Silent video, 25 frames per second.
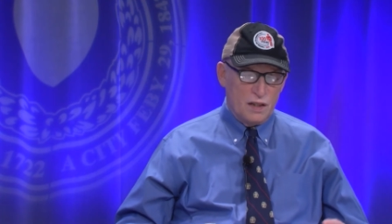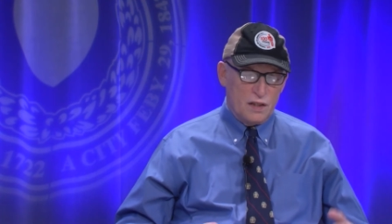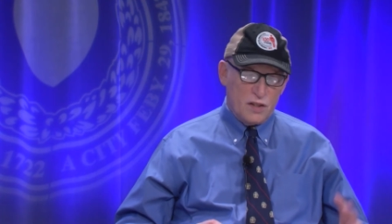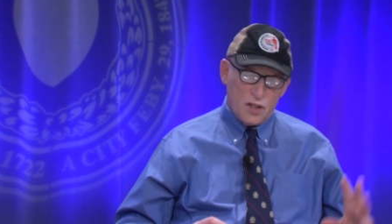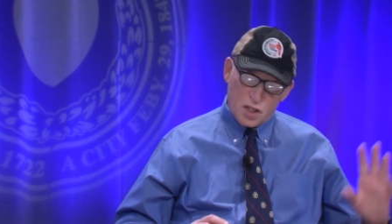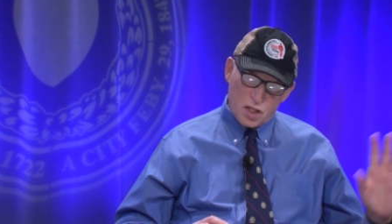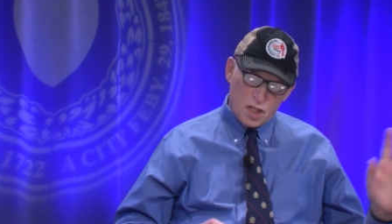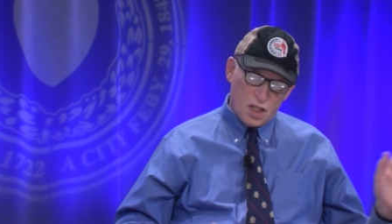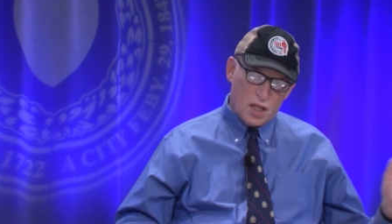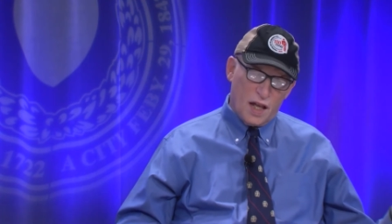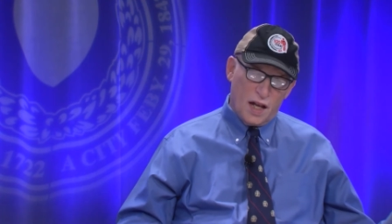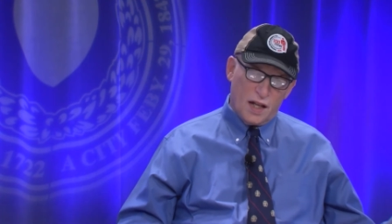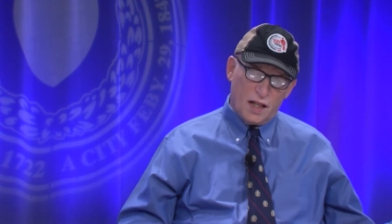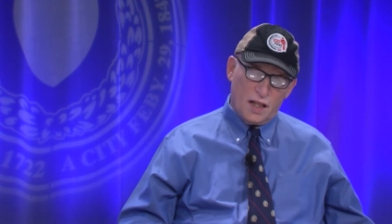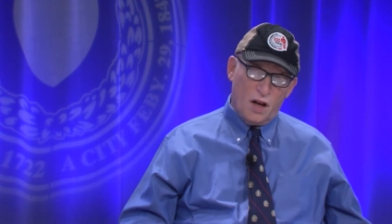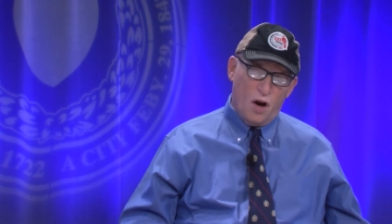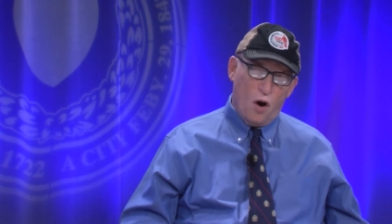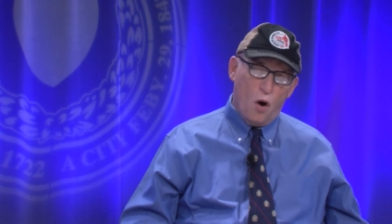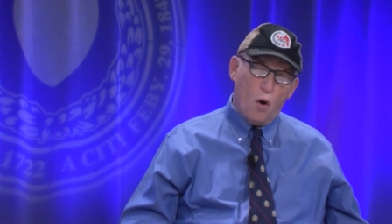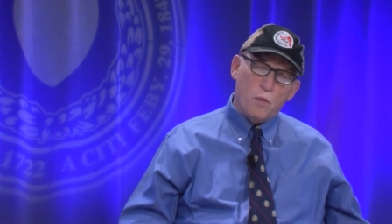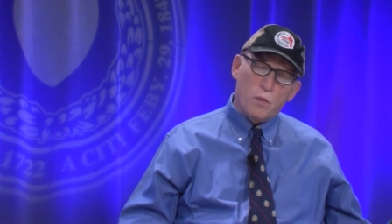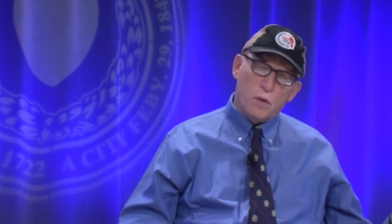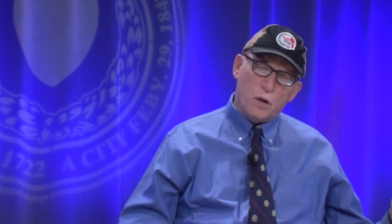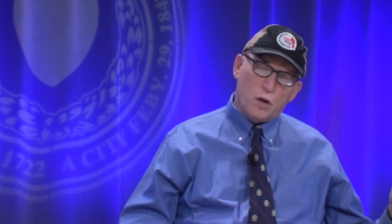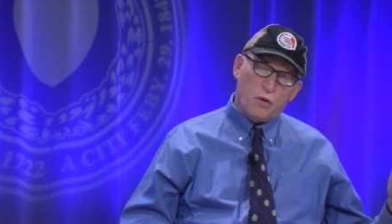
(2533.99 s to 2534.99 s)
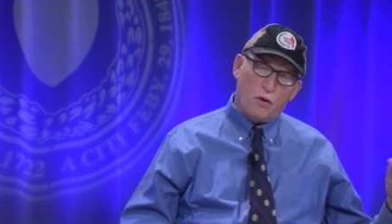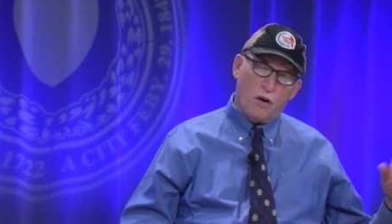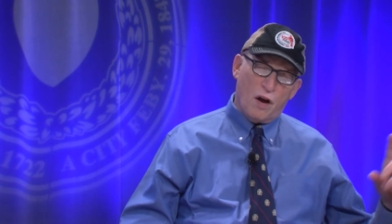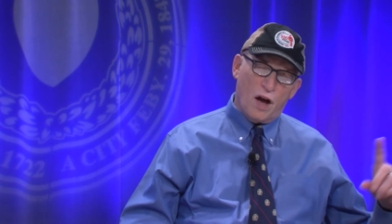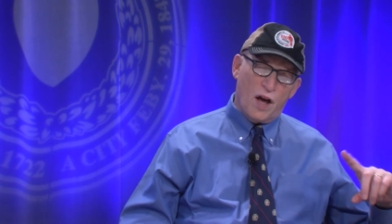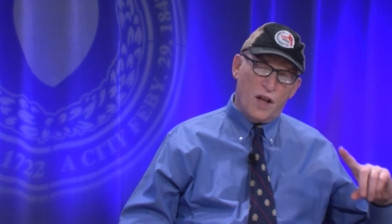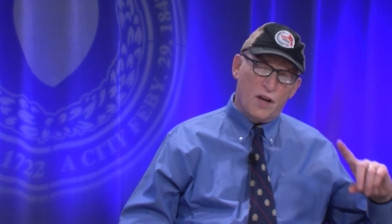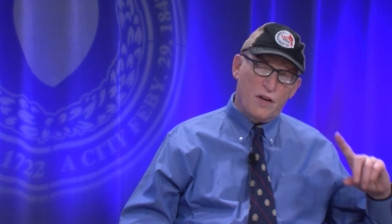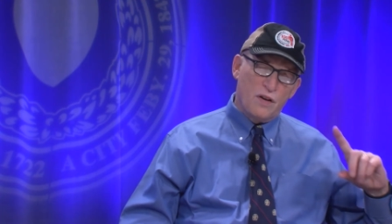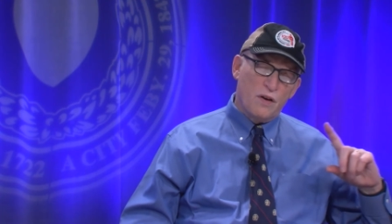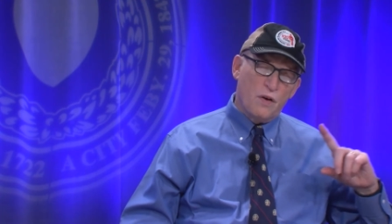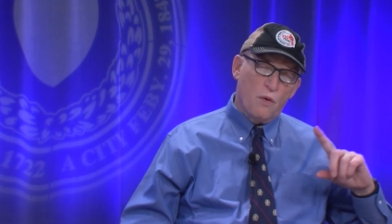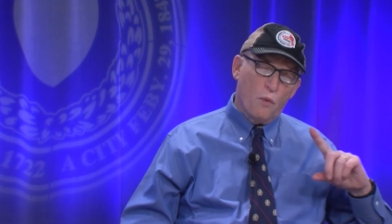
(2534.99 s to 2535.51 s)
just like
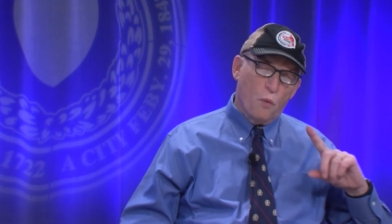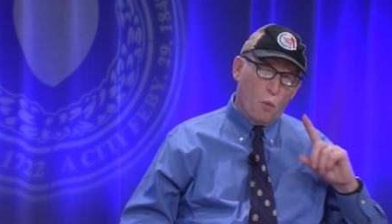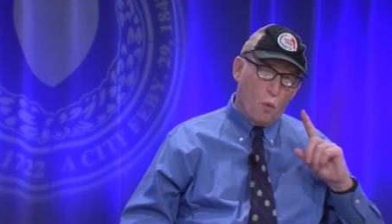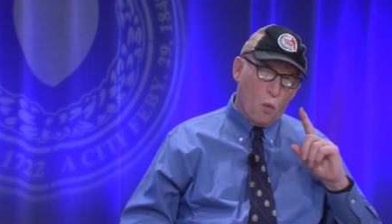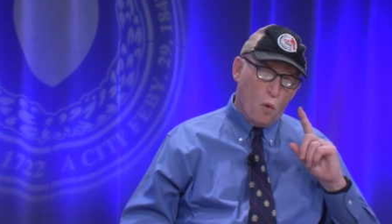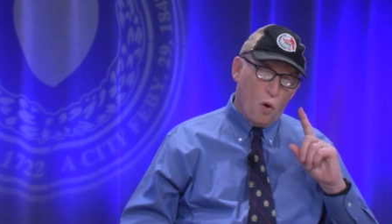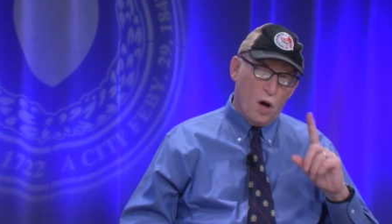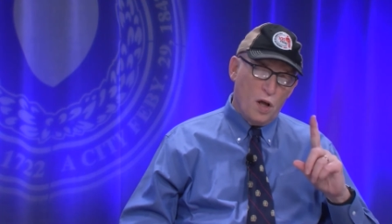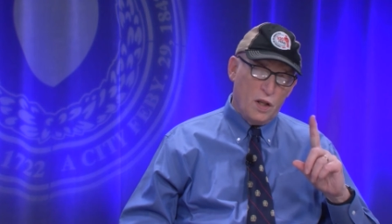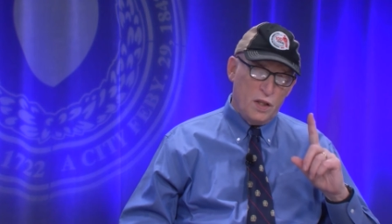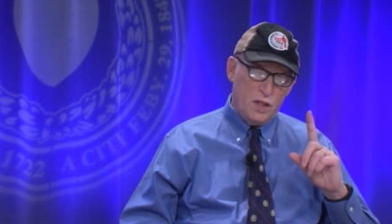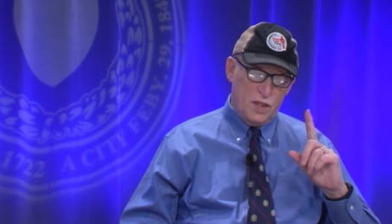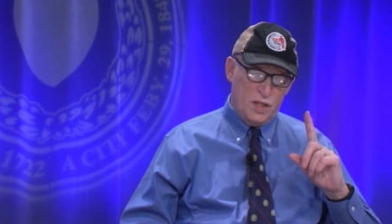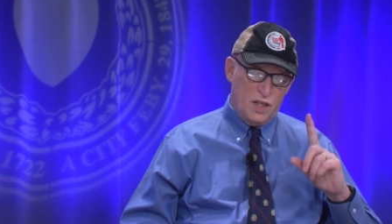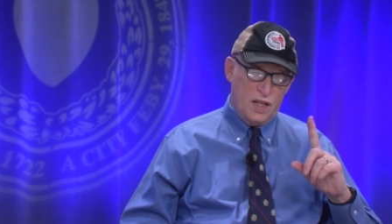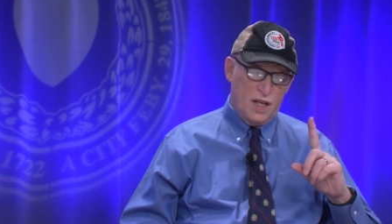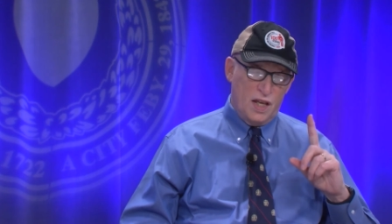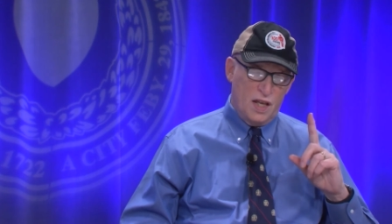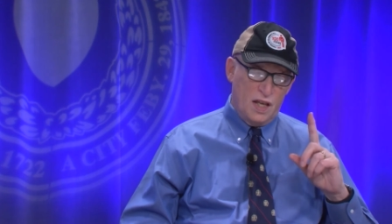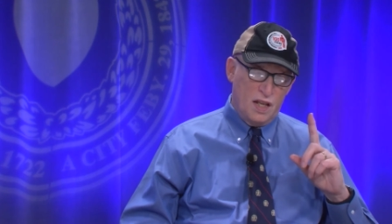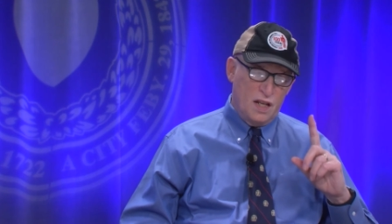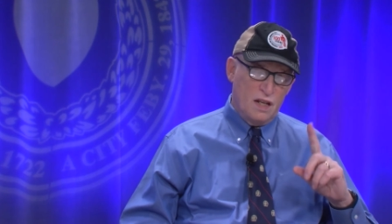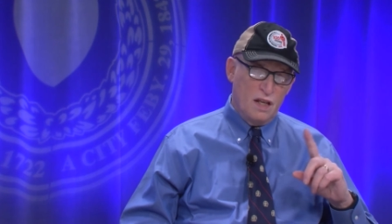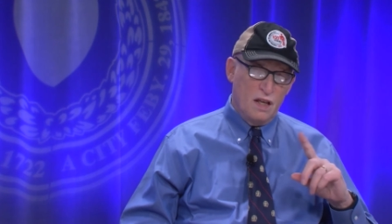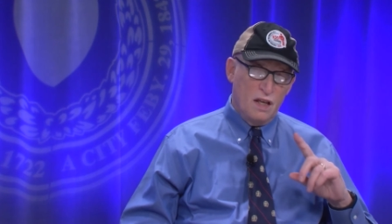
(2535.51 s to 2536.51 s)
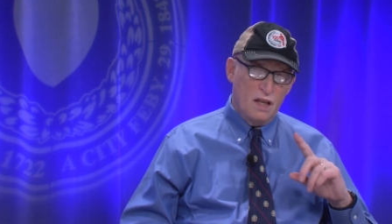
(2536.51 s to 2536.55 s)
Omicron 1 did.